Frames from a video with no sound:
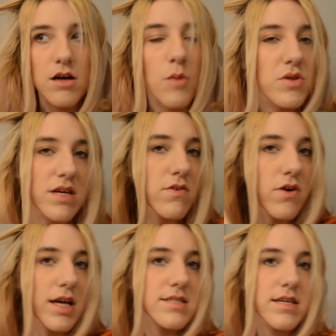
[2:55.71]
I'll believe it
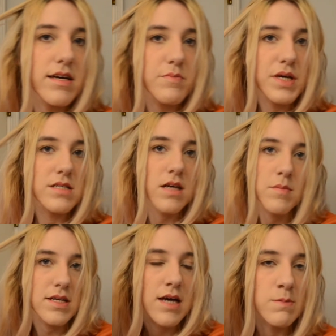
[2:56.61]
when I see it because how
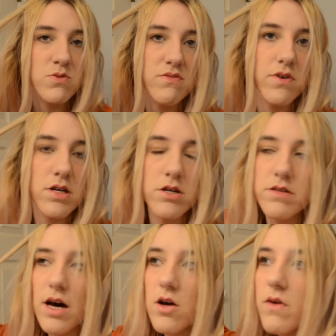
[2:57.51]
many times have we fucking heard
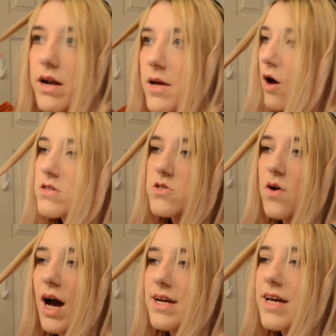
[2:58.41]
that already? Also,
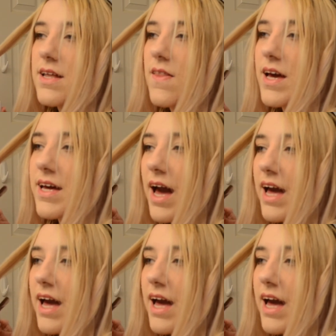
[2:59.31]
I get like